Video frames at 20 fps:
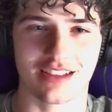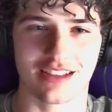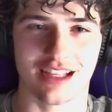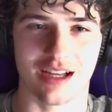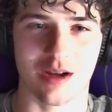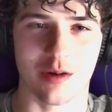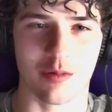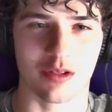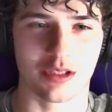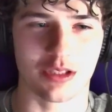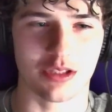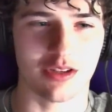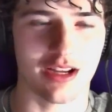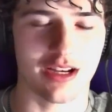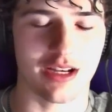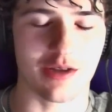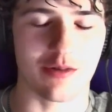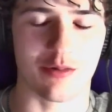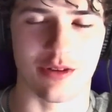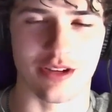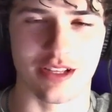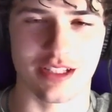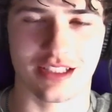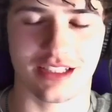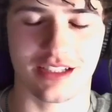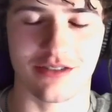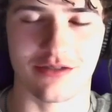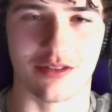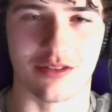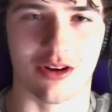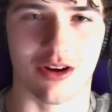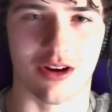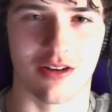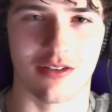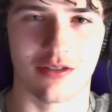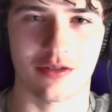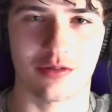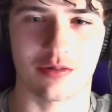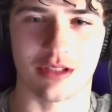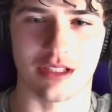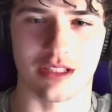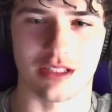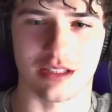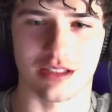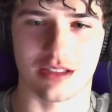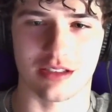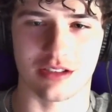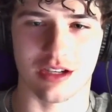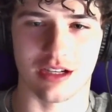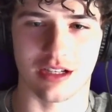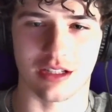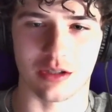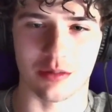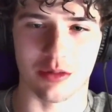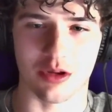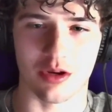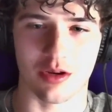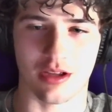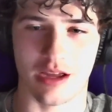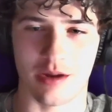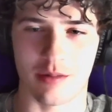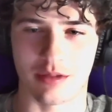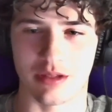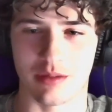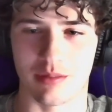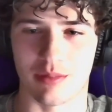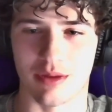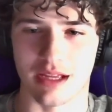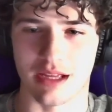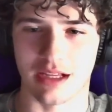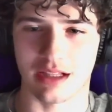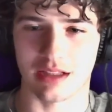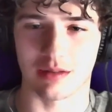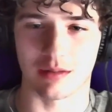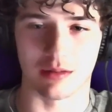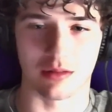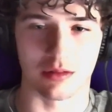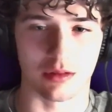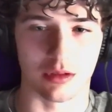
that, was there any risk involved with trying to communicate with the bank and